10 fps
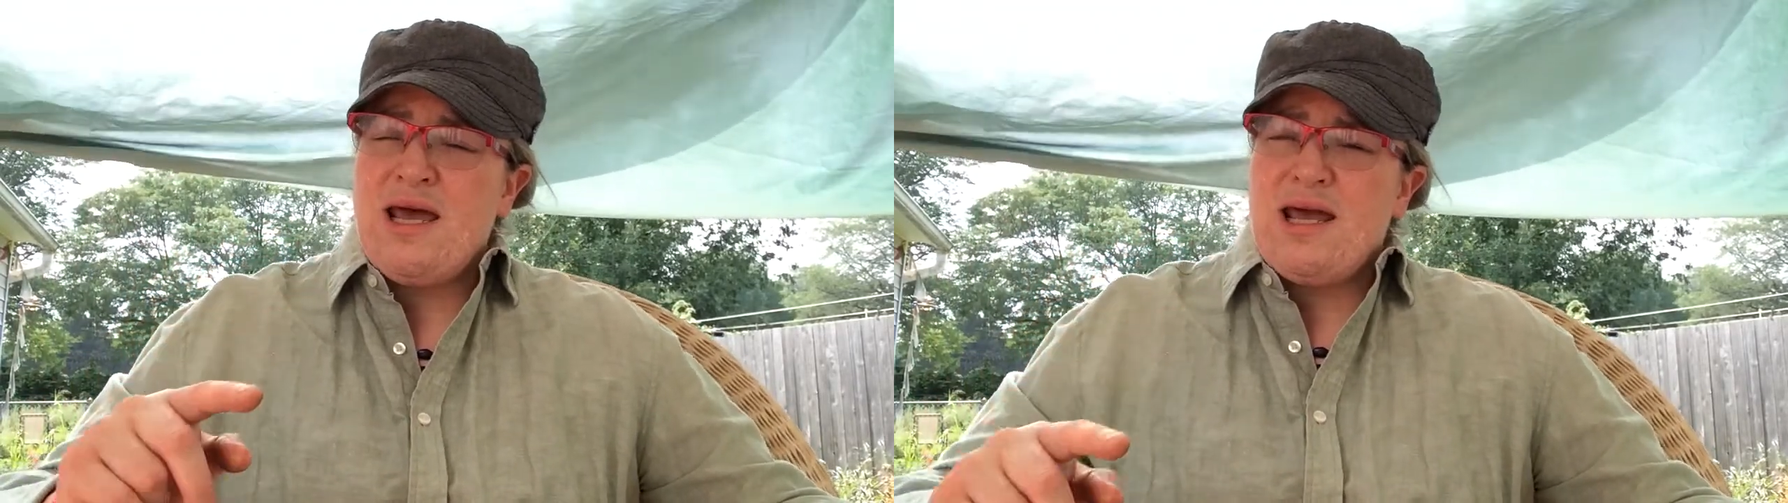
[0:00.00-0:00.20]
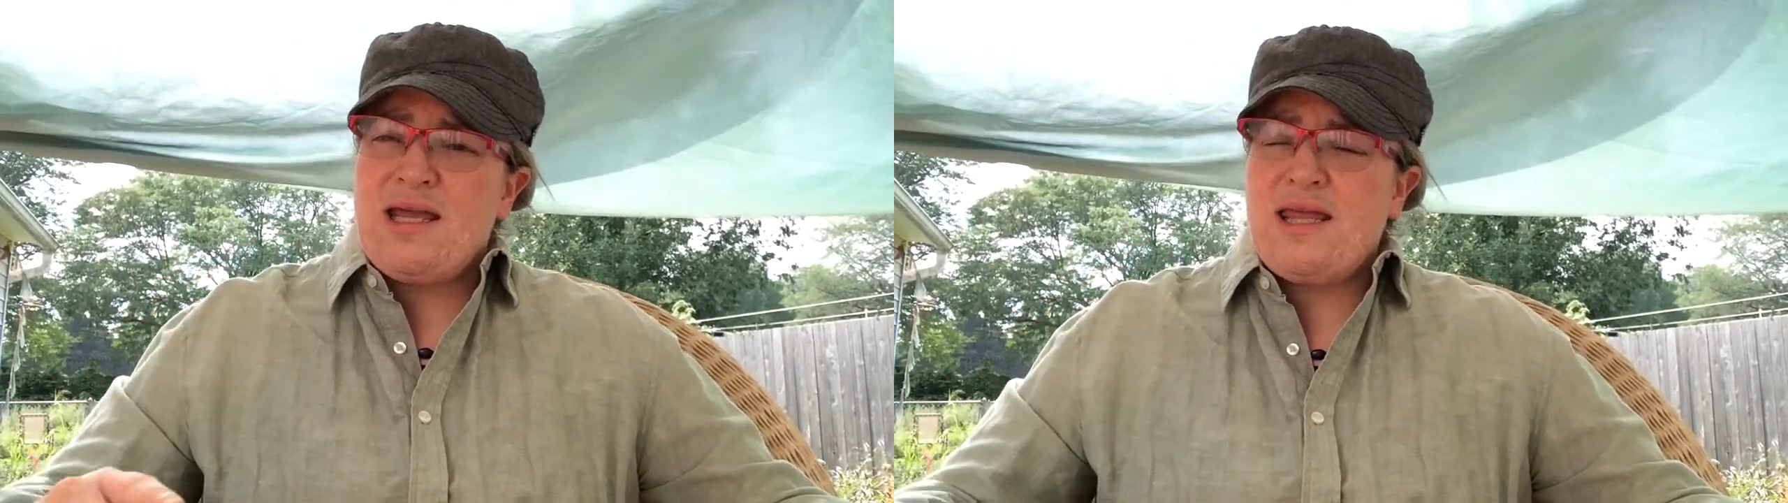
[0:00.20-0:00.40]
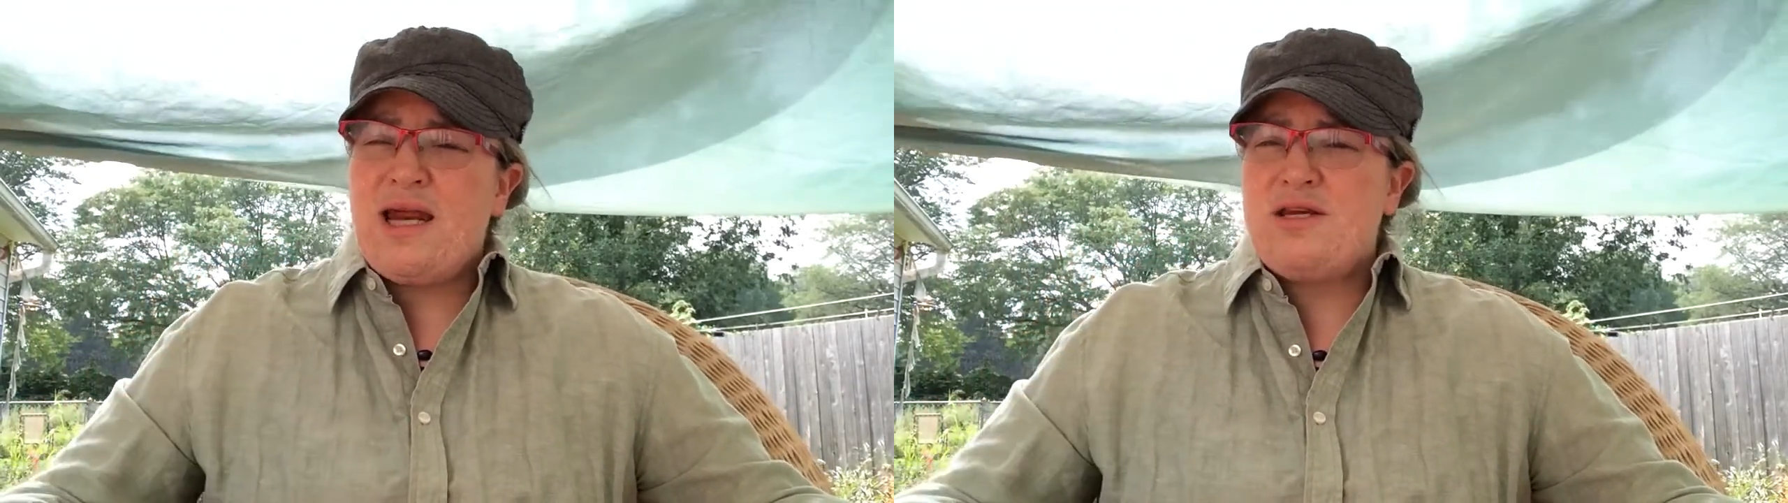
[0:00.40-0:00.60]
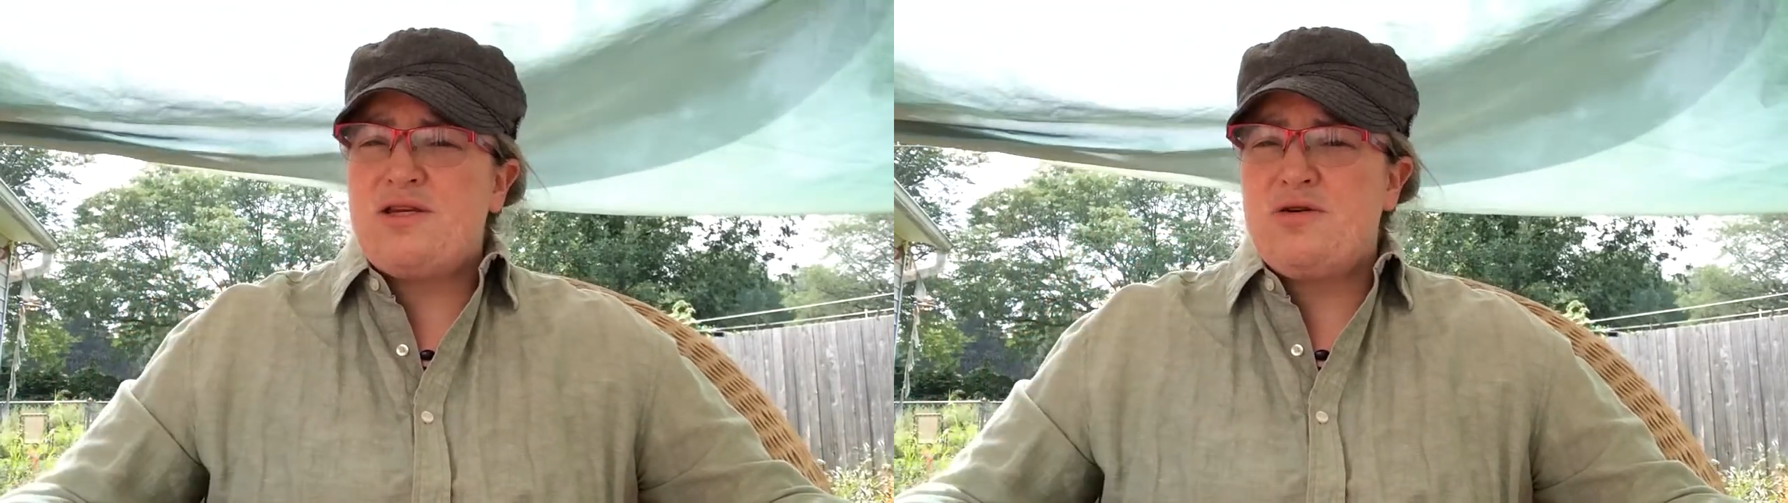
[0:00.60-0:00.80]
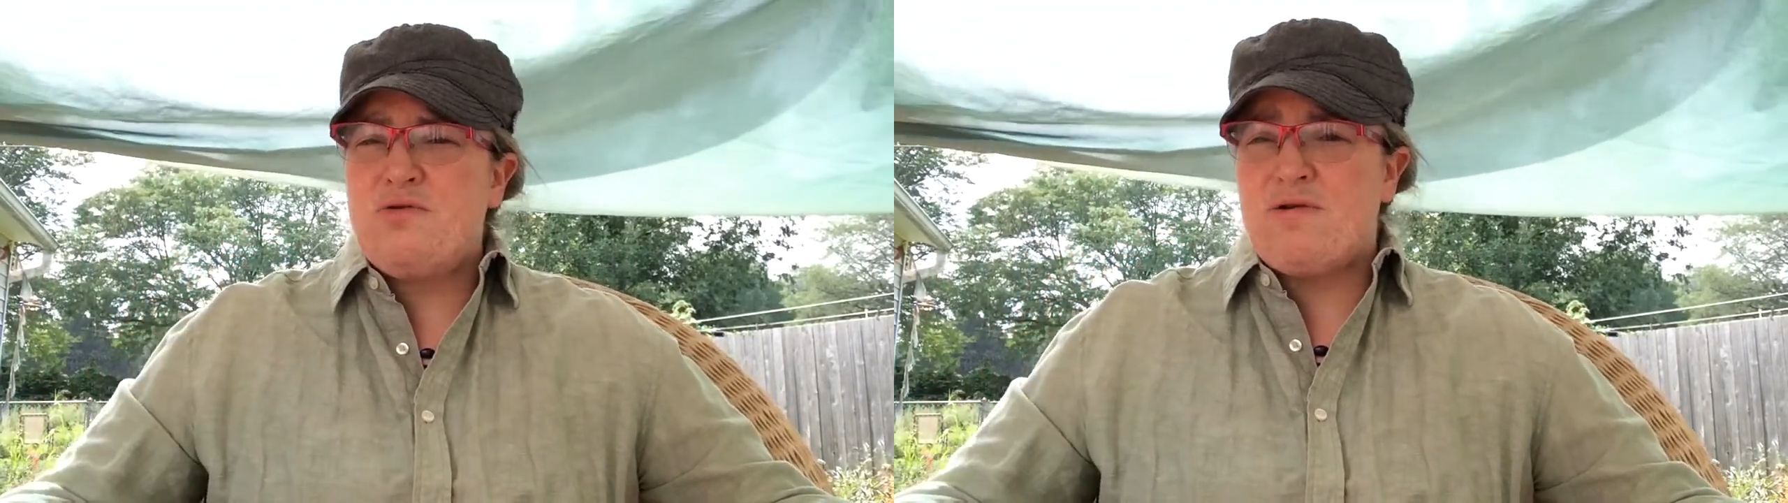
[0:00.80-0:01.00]
and that is
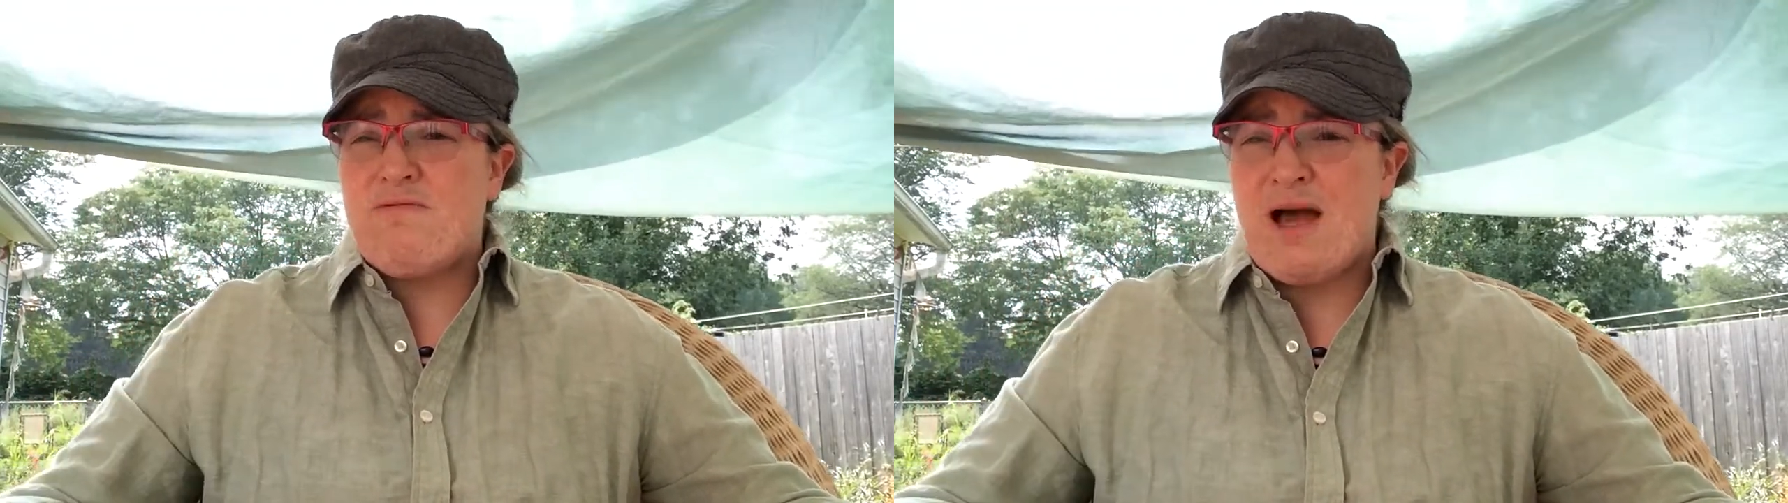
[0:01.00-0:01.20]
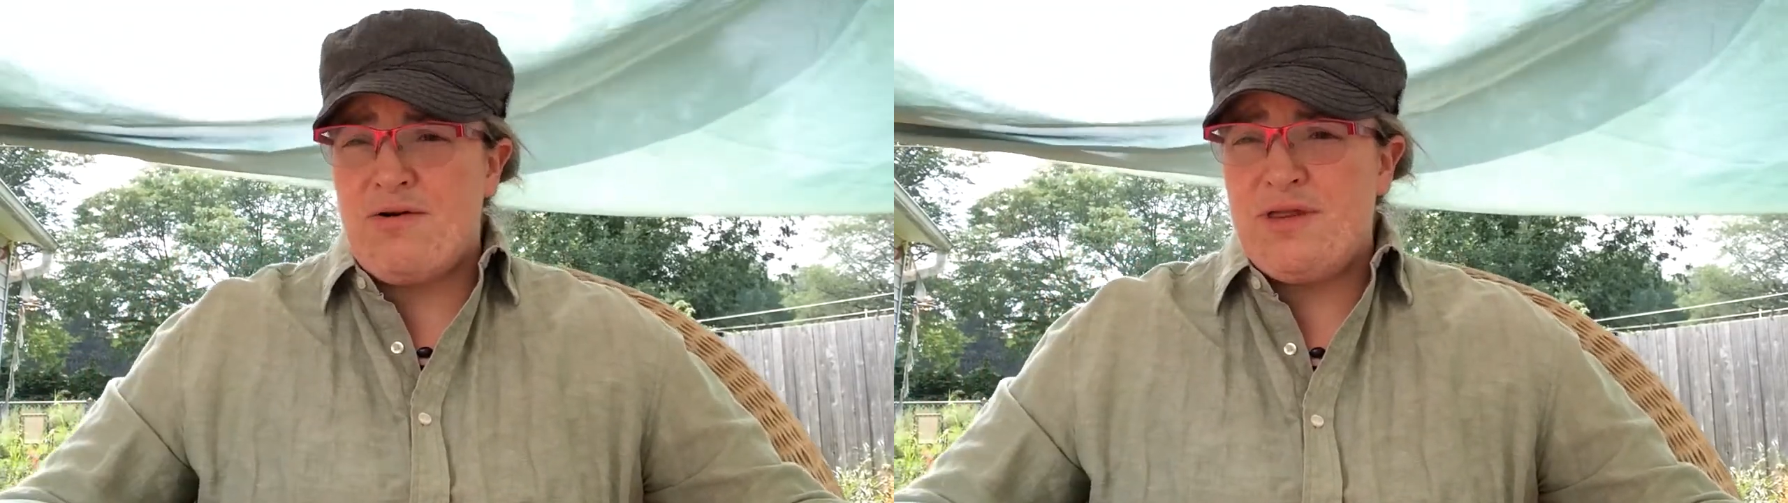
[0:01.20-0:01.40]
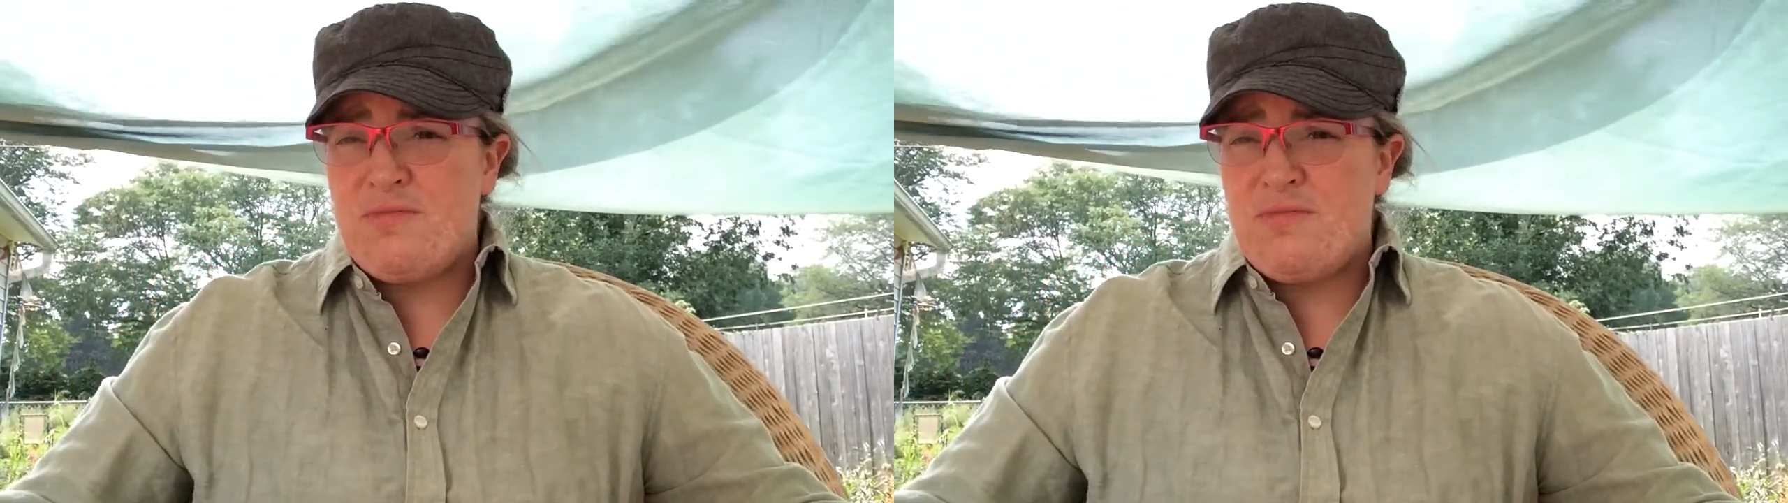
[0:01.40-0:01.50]
due around